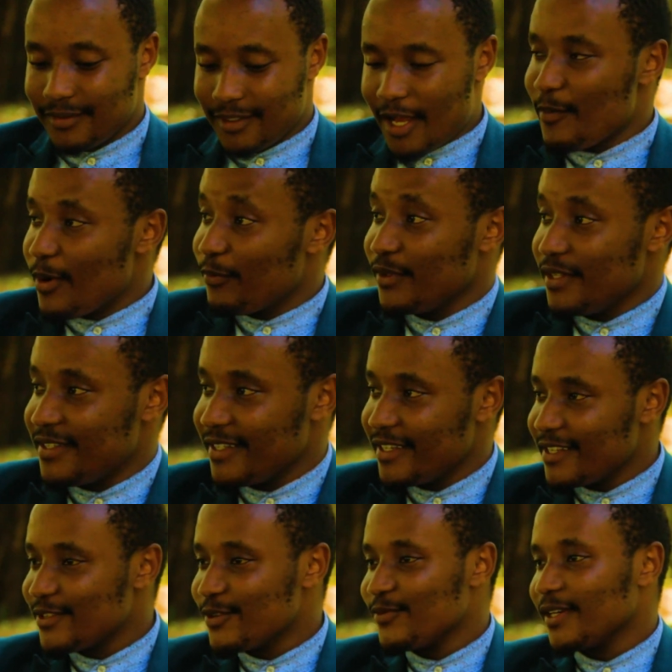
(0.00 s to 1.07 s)
come up with
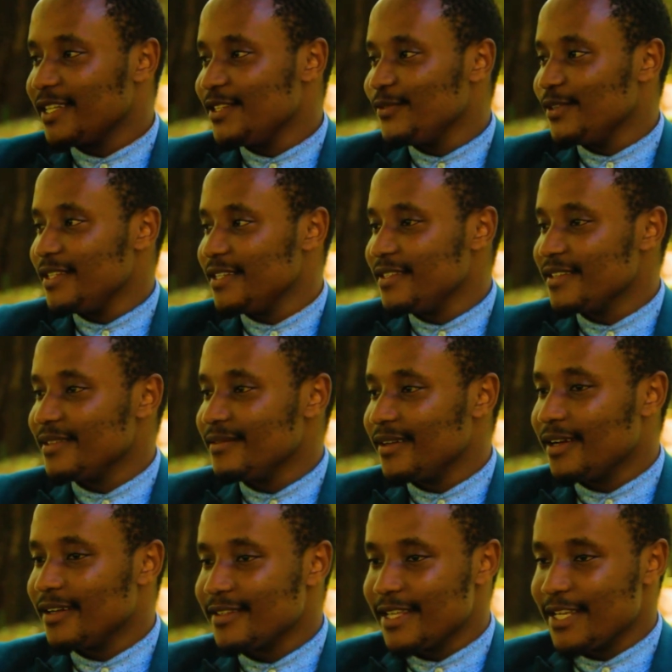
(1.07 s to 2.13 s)
series of activities
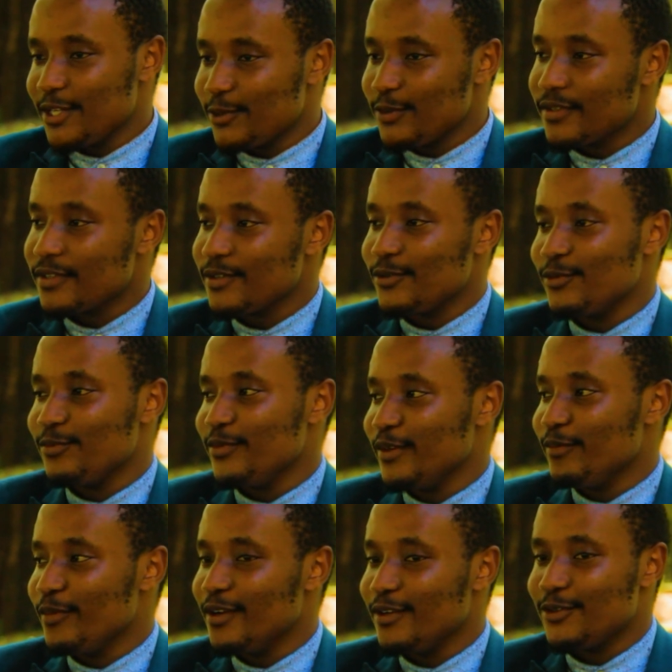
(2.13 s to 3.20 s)
and sessions to be
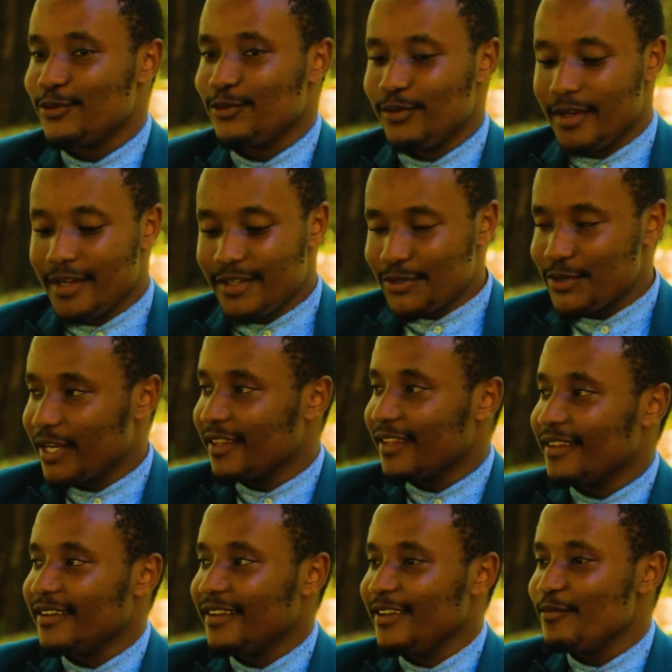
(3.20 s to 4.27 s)
able to
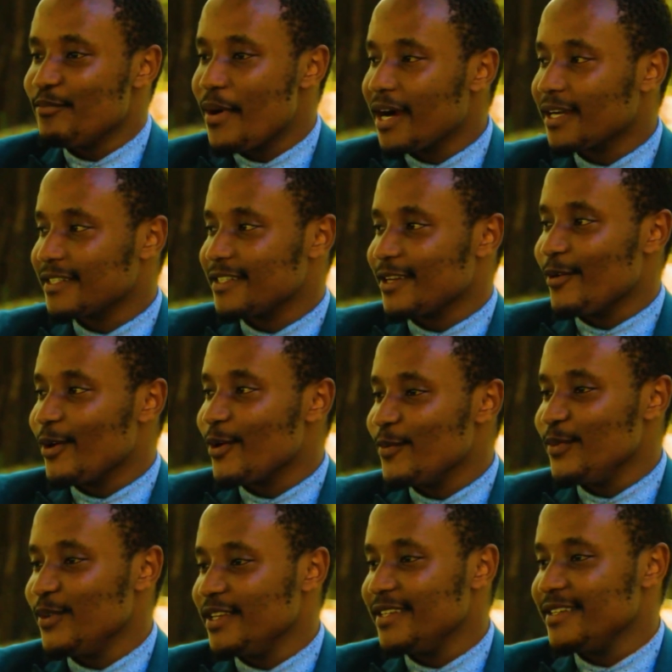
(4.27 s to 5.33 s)
strengthen and impact our
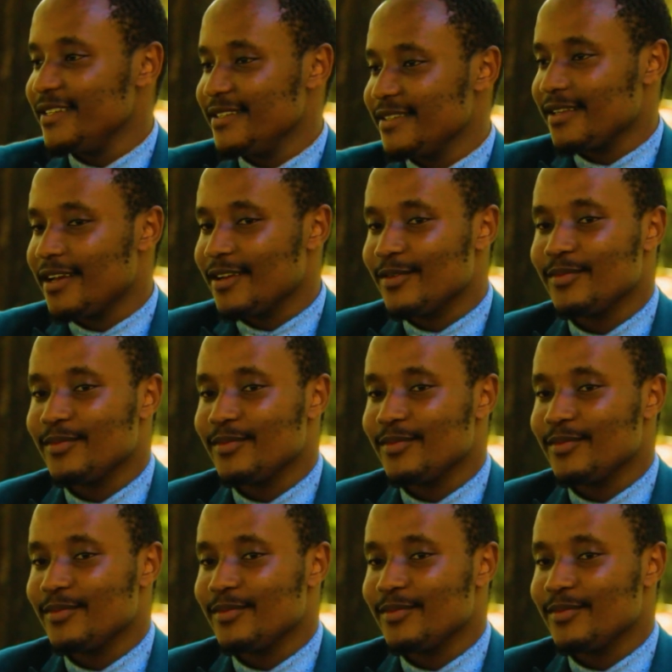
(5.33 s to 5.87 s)
communities,